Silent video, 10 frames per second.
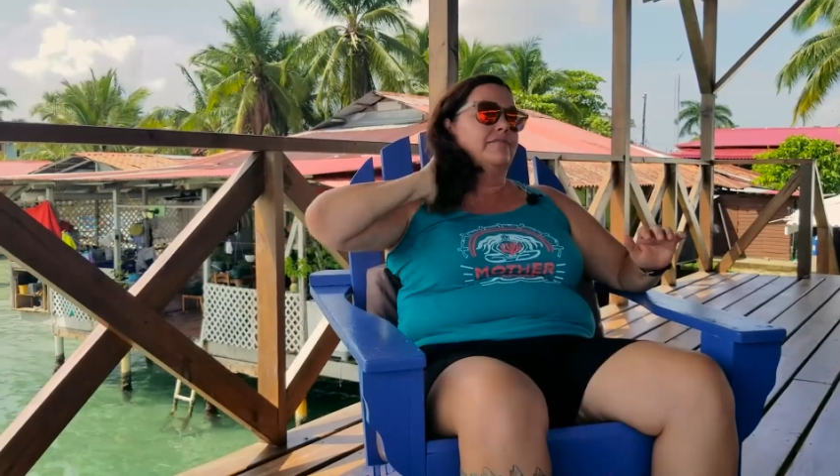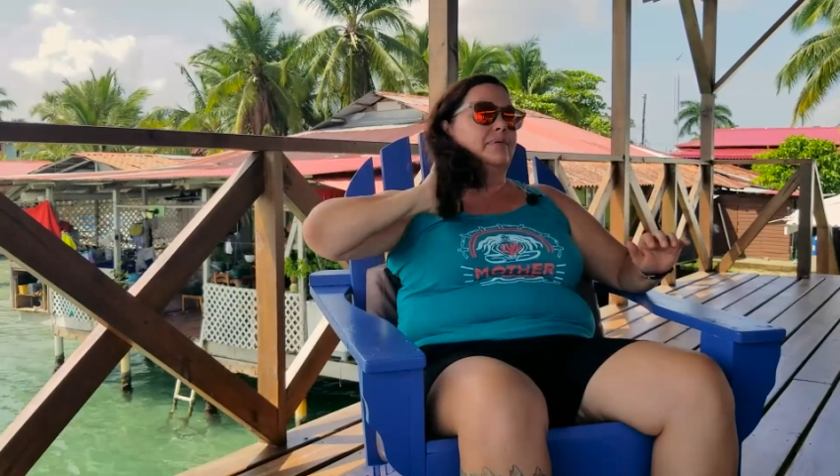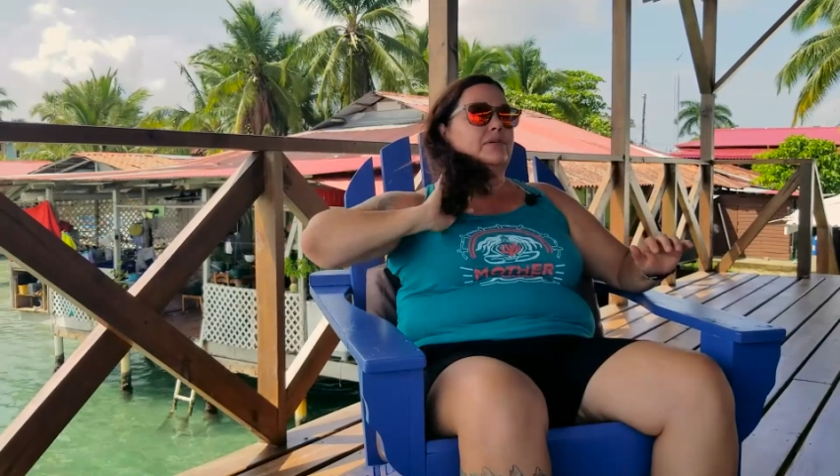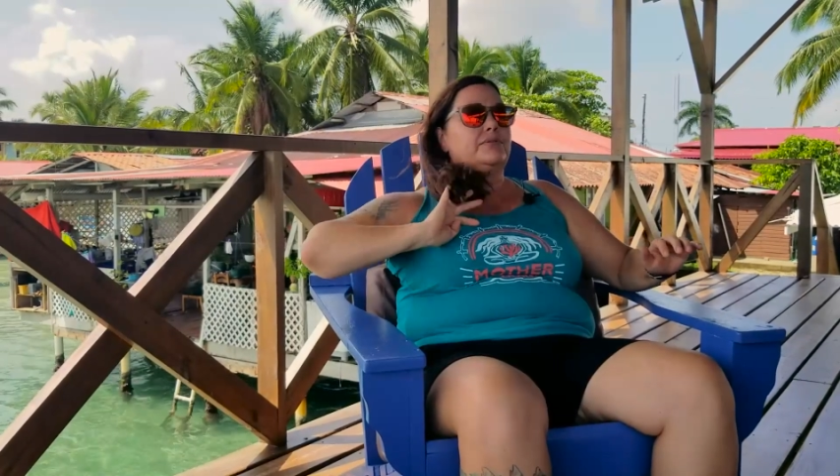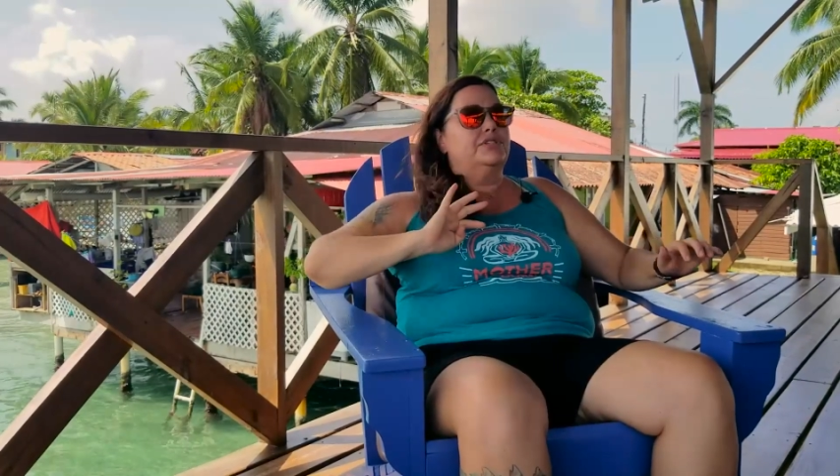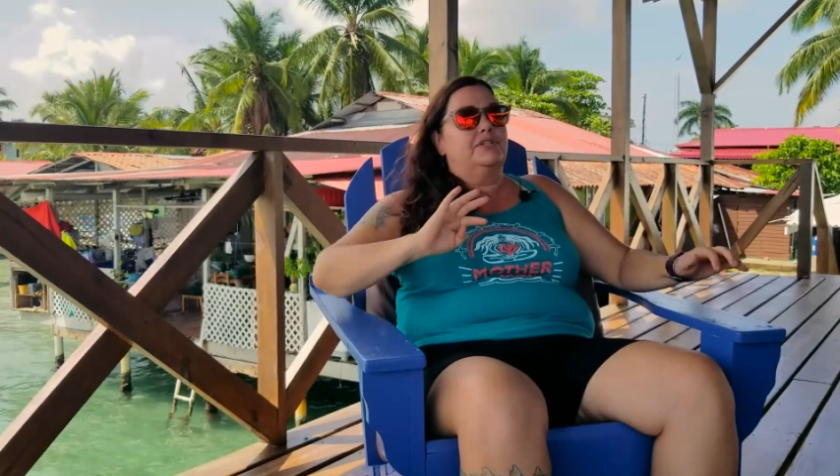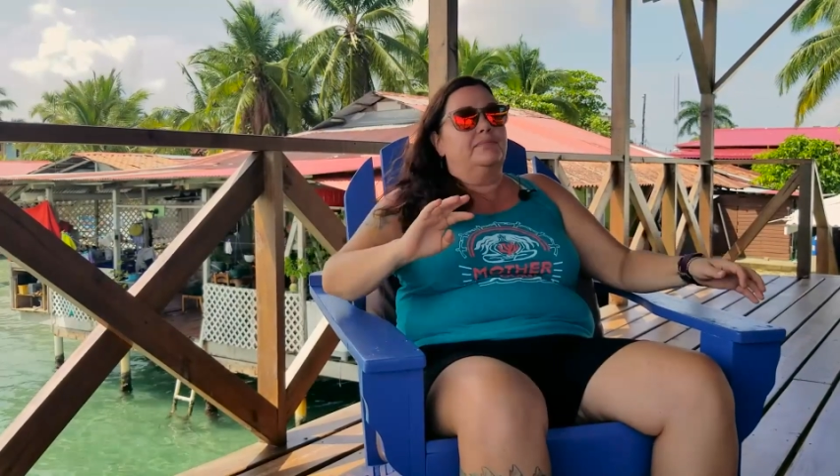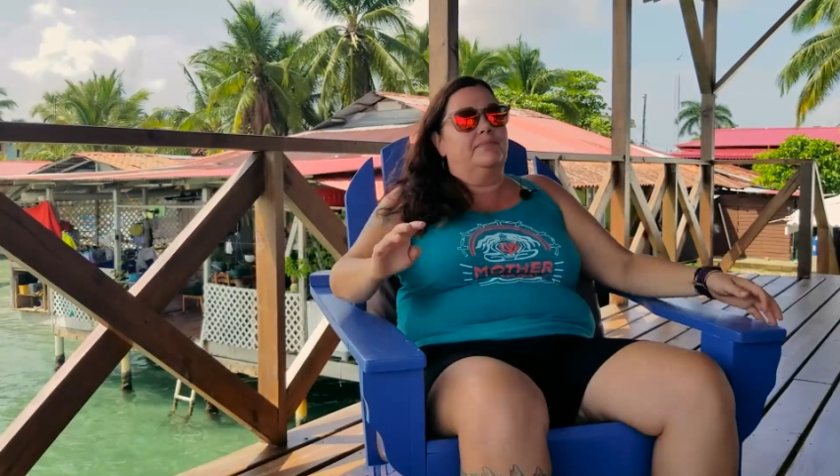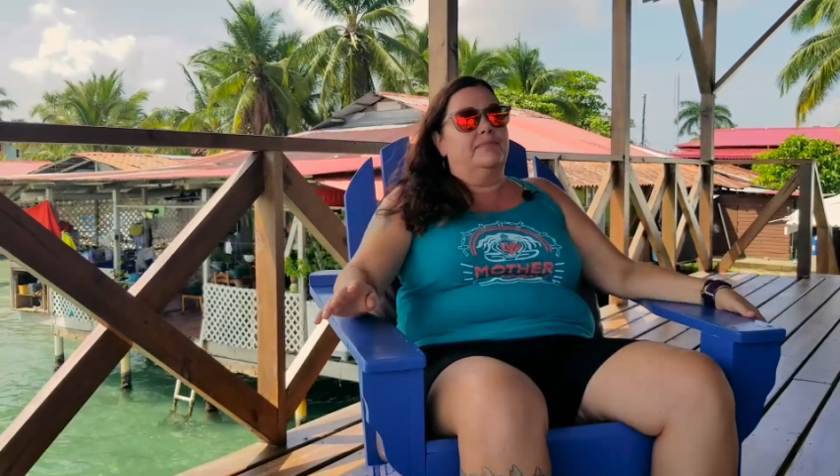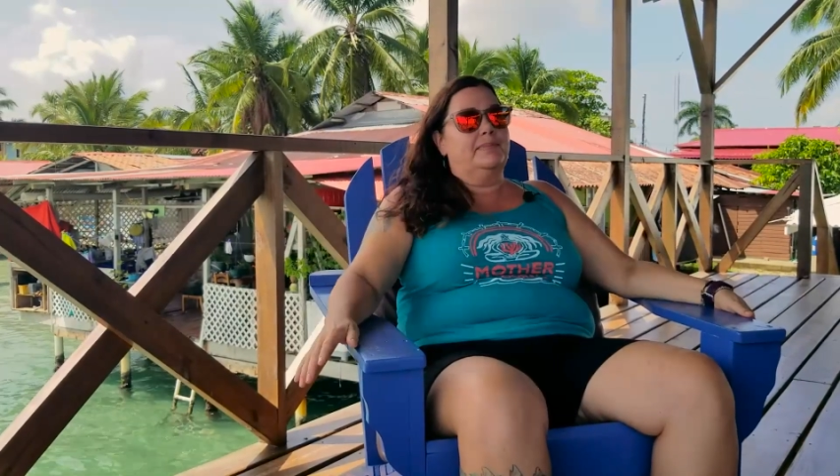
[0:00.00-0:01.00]

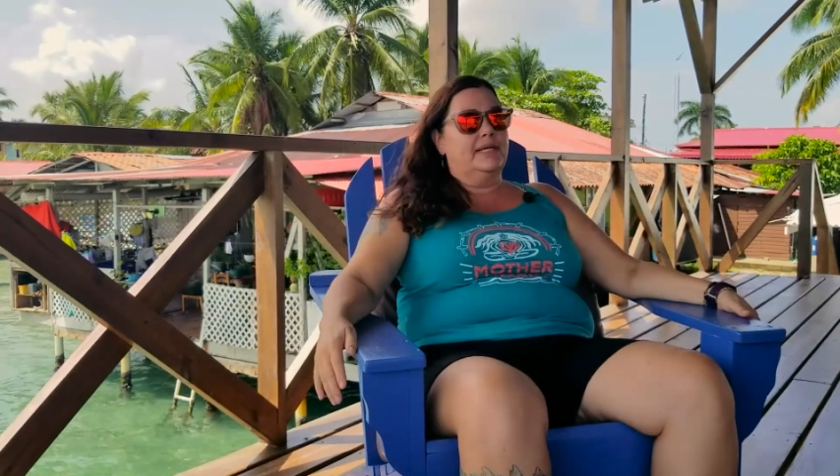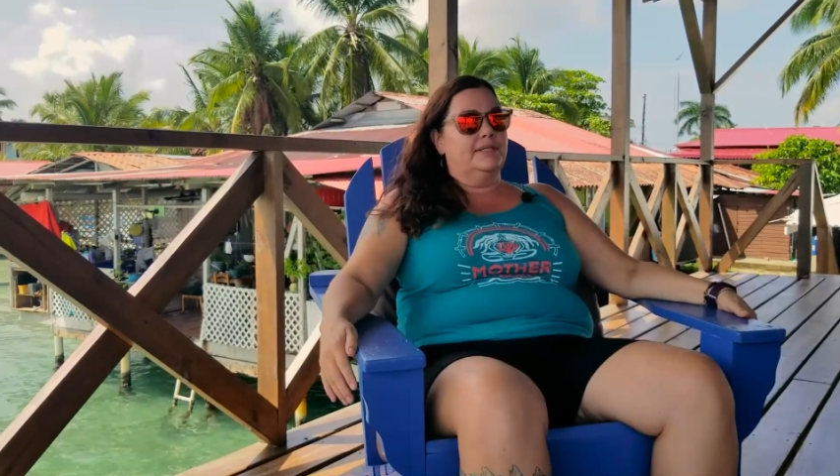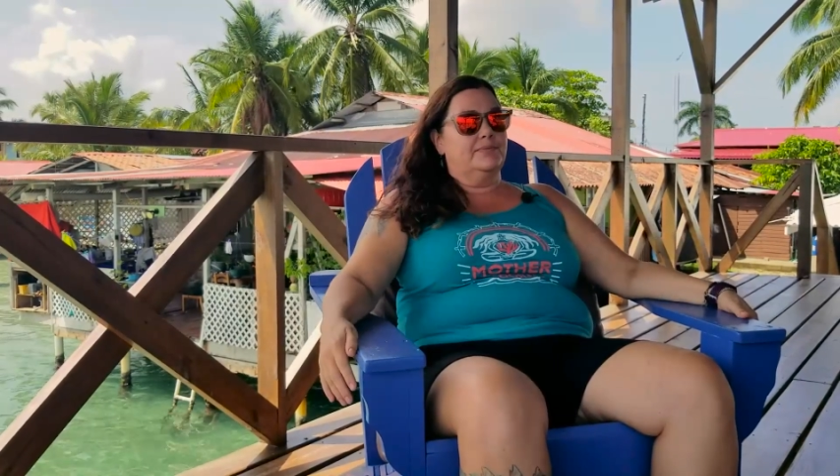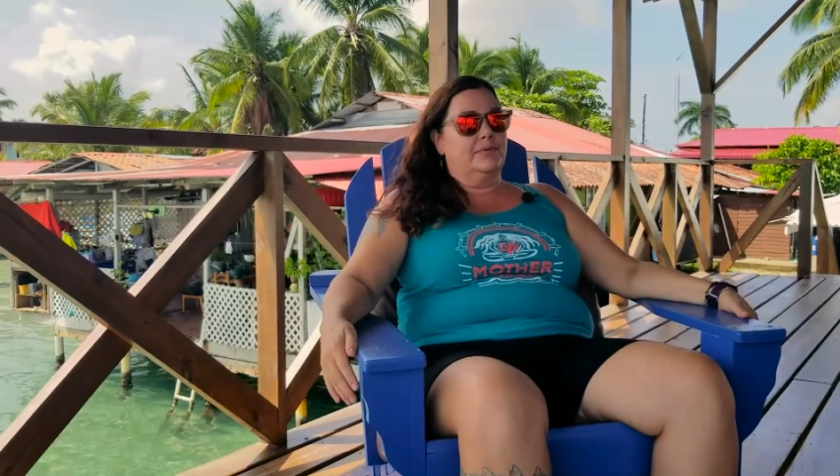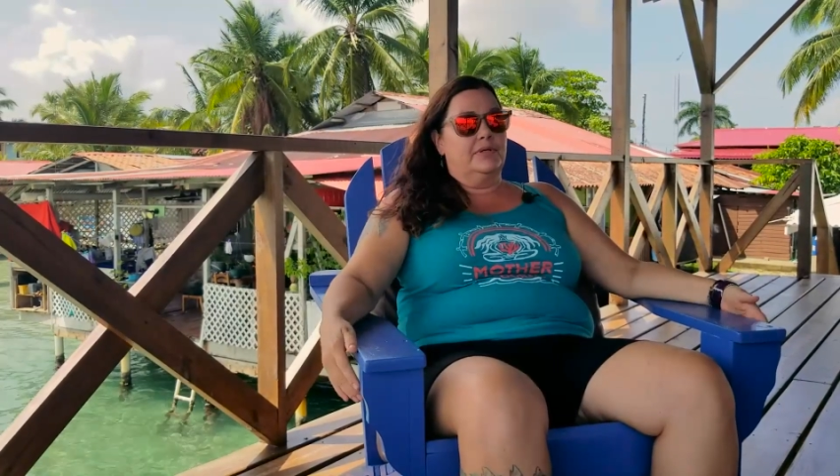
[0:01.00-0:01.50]
pollution because